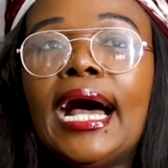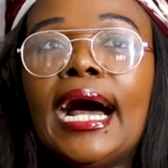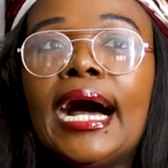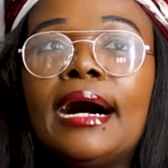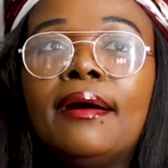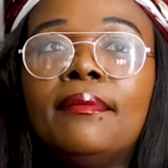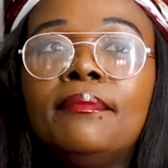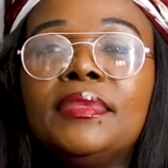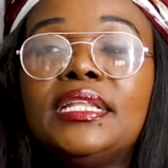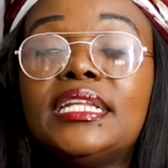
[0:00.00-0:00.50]

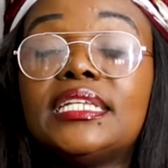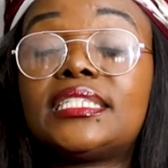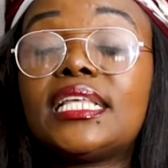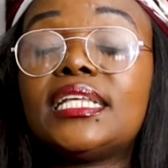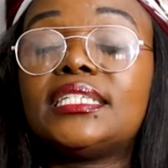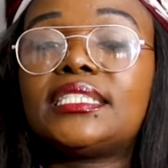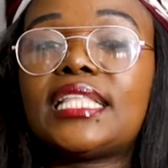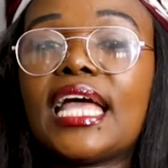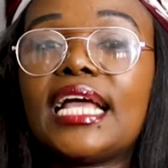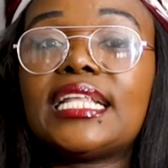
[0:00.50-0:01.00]
in a
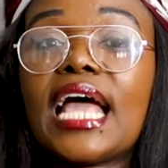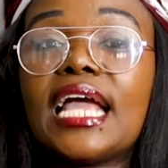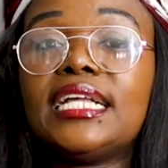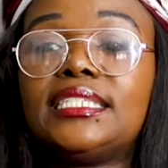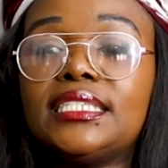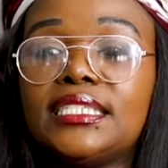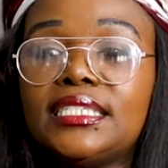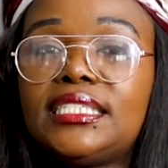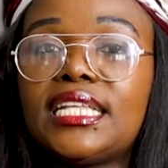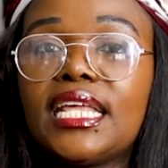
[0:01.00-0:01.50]
sense that I
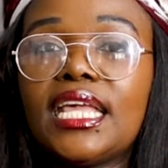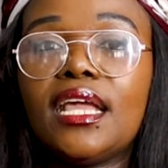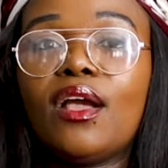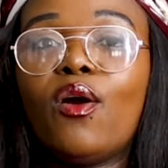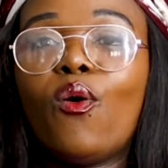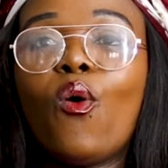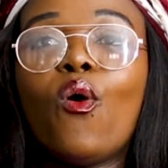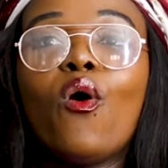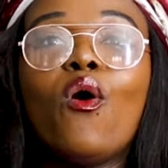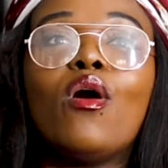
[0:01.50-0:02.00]
did
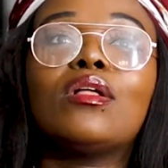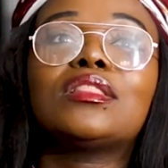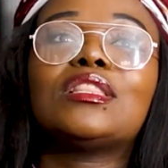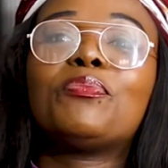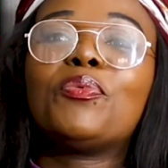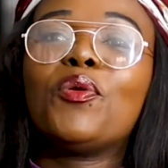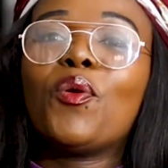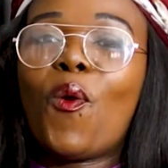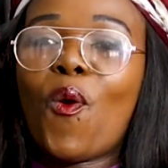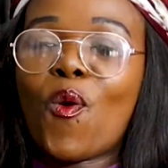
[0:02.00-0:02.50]
take all the
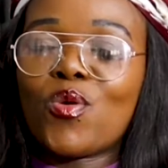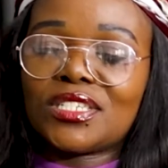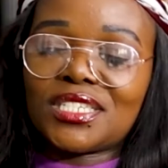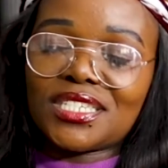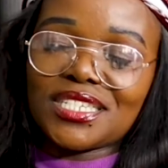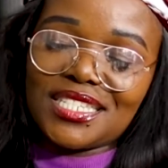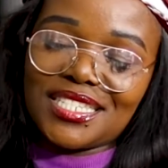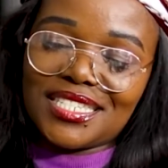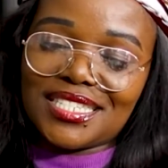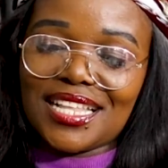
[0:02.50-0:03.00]

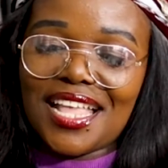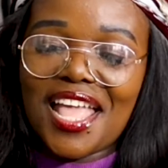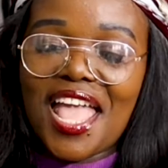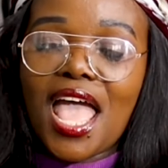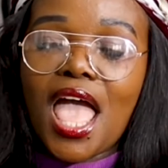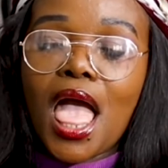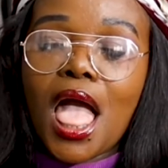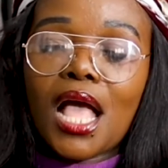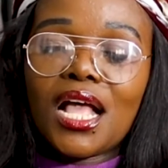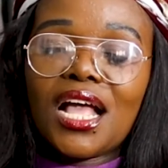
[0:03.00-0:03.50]
precautions,
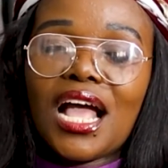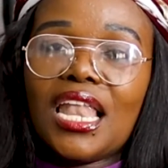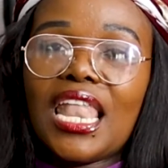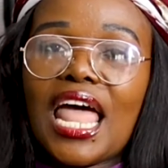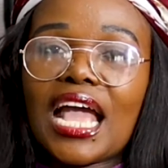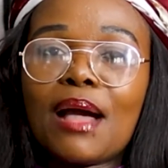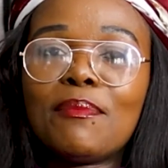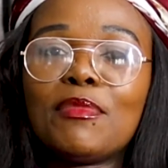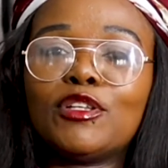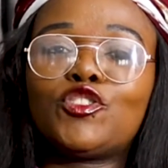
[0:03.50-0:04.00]

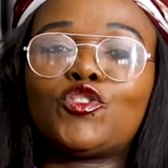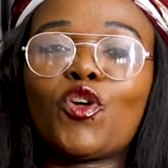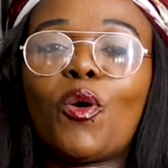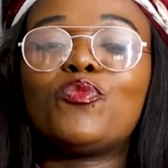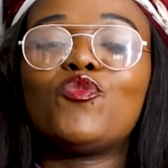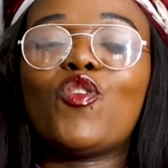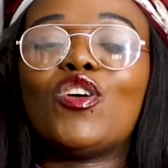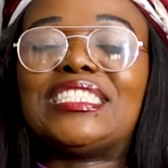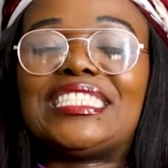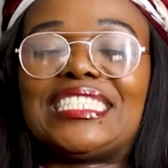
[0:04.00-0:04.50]
like I'm a
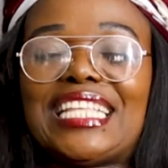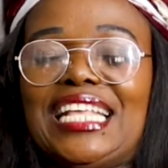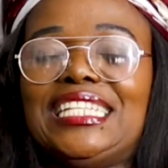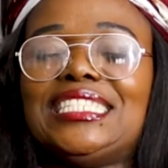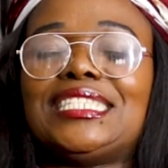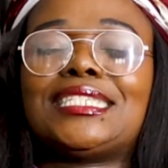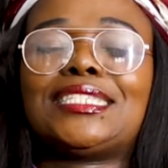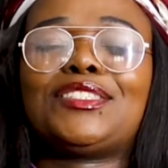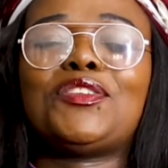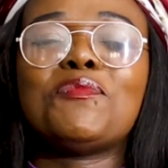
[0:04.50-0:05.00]
stop
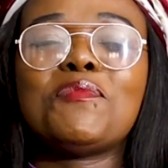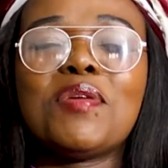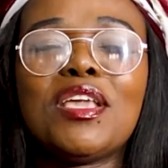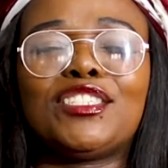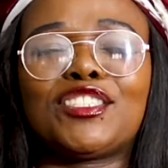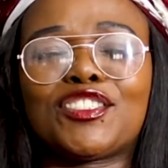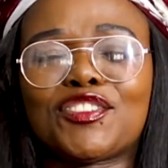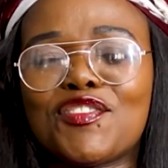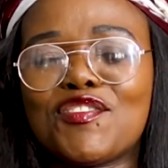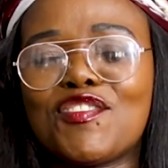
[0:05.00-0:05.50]
nonsense, to
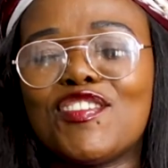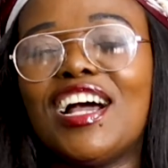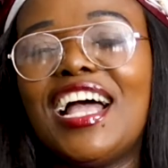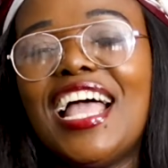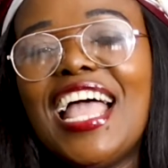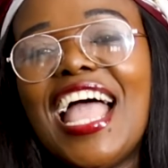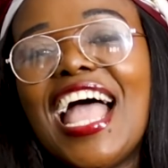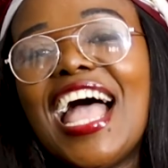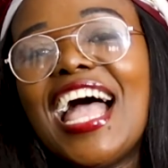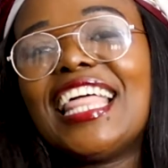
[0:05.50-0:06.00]
make sure
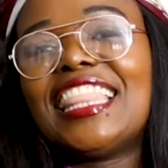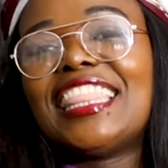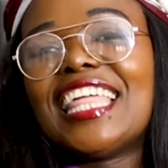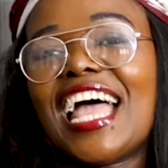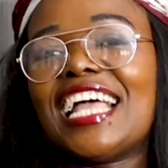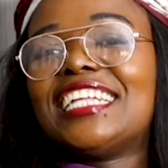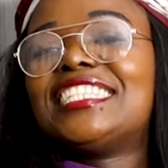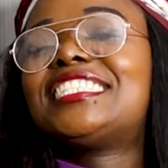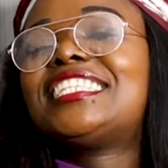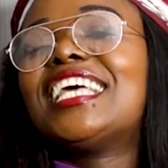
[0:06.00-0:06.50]

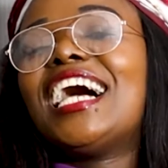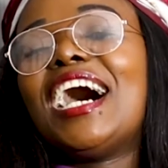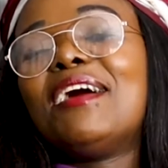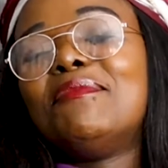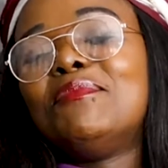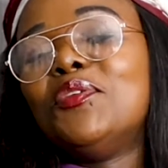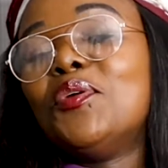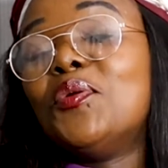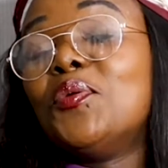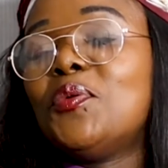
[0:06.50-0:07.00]
that
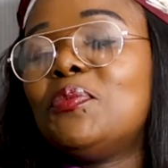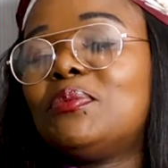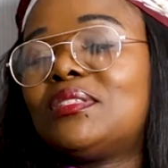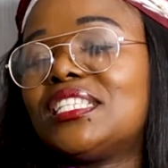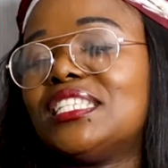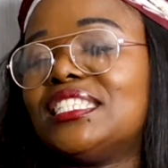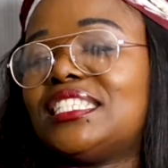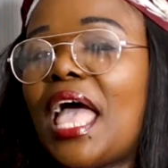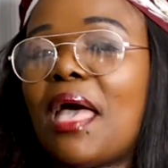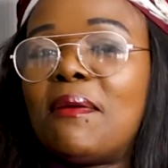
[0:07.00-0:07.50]
no
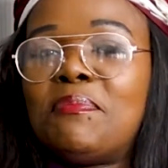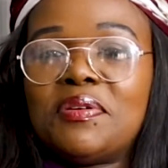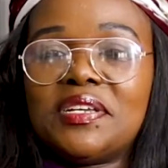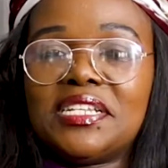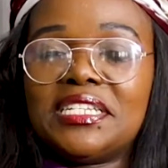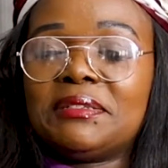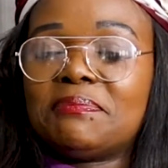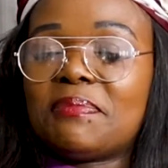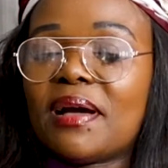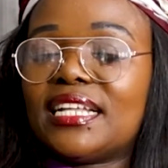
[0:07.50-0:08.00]
oopsies
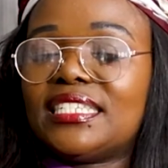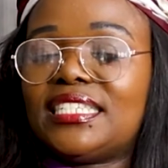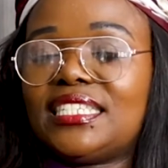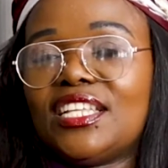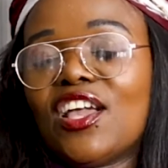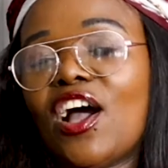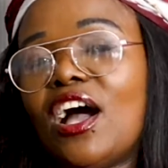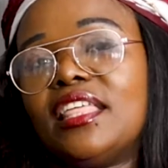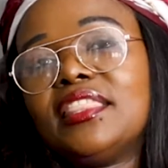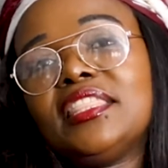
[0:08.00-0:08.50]
happened. But
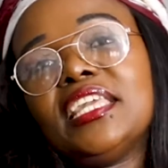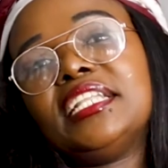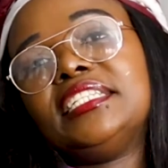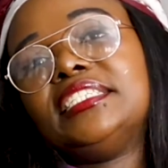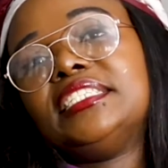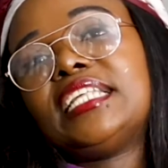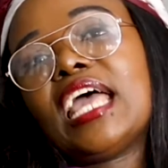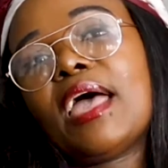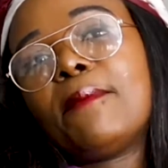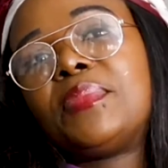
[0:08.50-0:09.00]
yeah, then
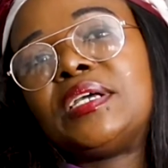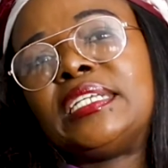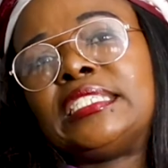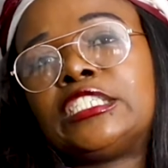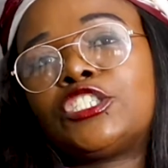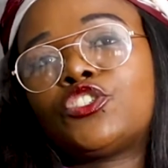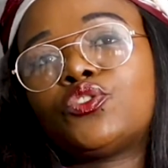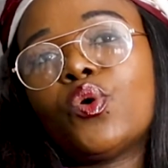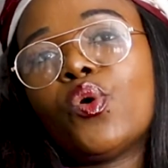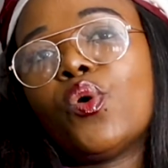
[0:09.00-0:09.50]
it
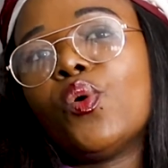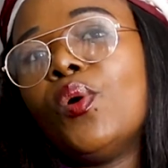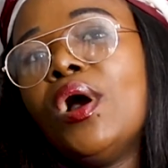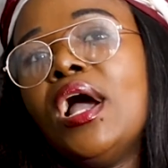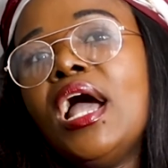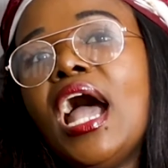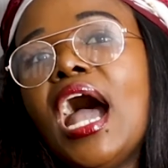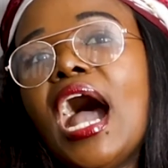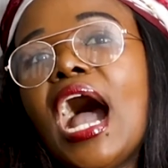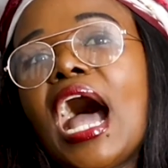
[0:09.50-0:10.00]
happened. So
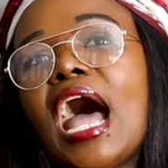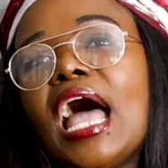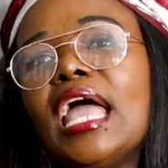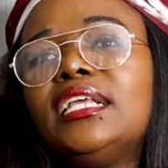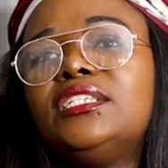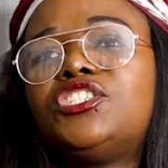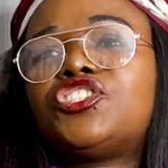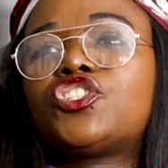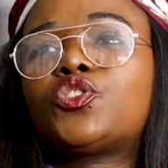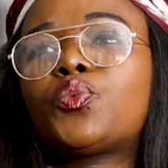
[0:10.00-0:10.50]

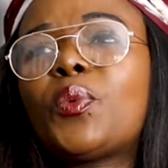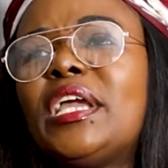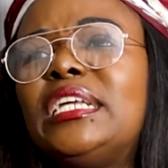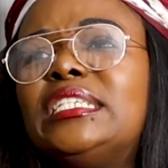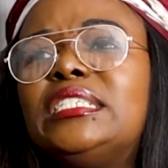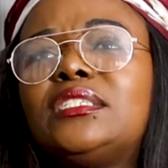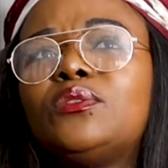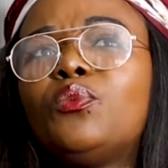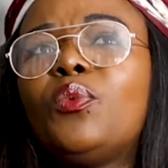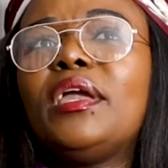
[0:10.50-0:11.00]
I just
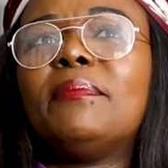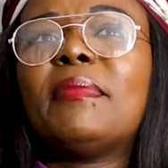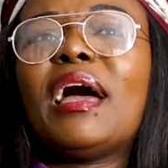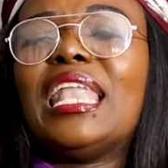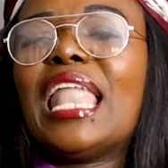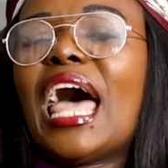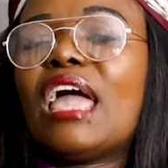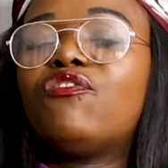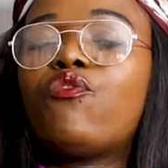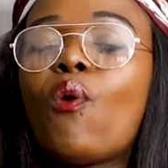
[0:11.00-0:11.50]
weighed where my
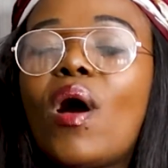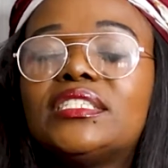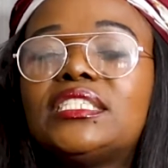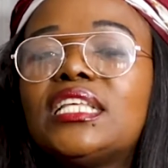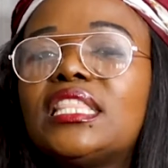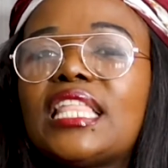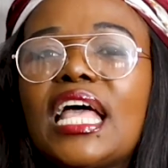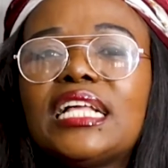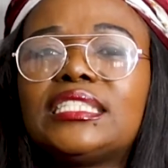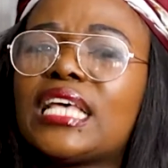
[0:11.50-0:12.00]
life was
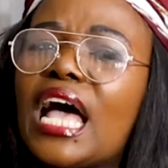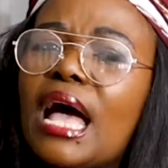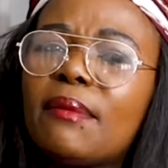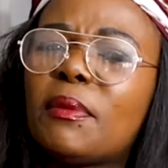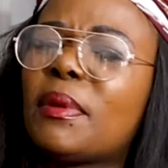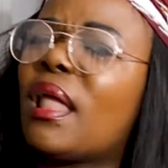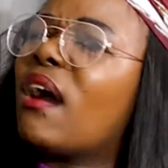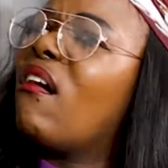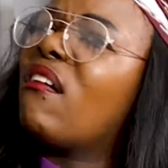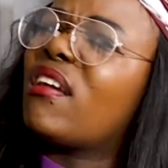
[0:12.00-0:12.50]
at that time.
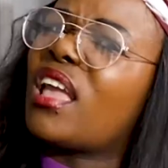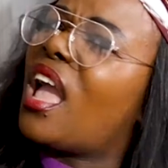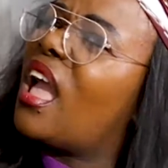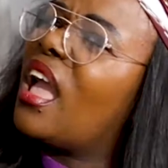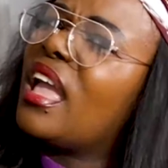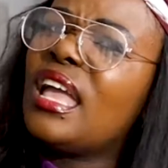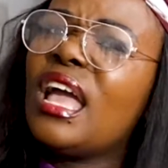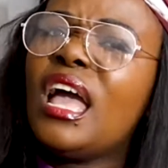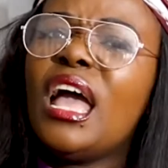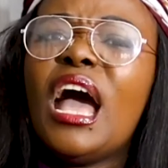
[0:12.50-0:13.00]
I'm like,
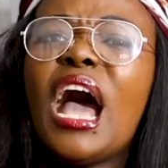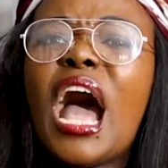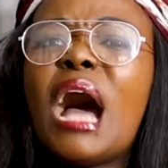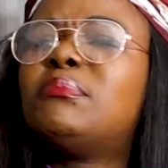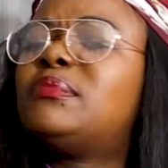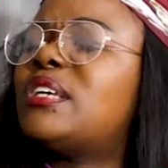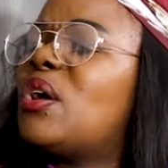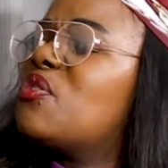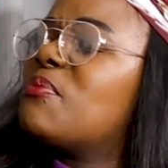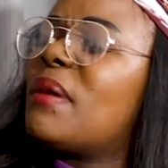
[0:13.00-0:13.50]
okay,
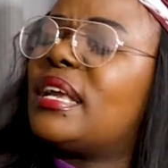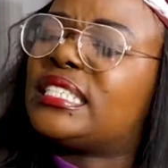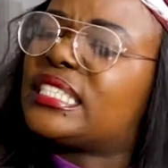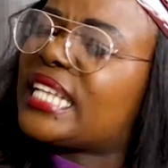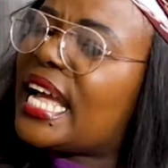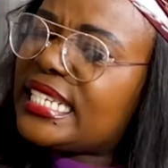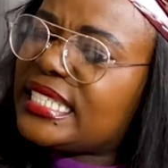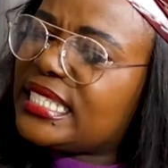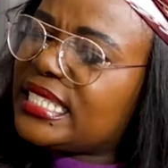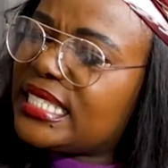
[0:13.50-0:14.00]
I'm done with my
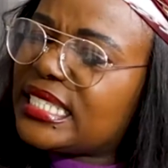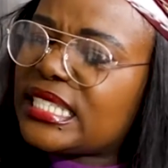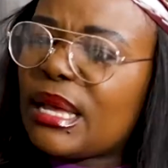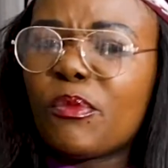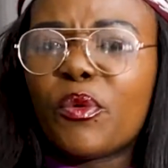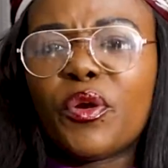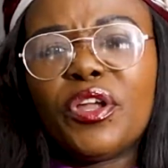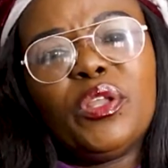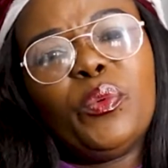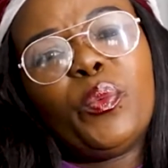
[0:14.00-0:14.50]
studies.
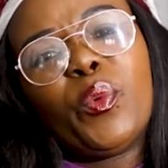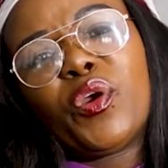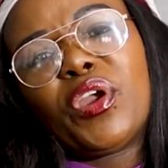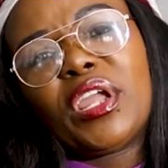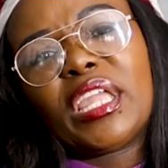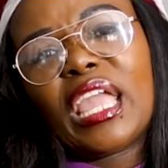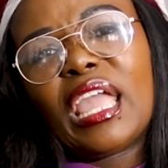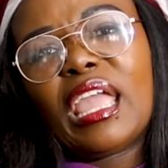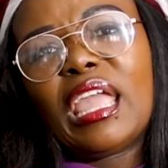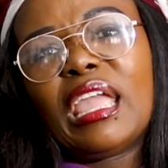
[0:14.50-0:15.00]
I'm already
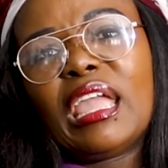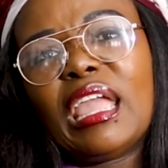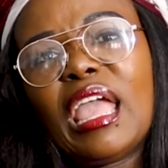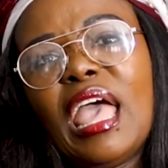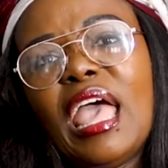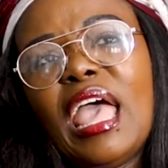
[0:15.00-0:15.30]
working,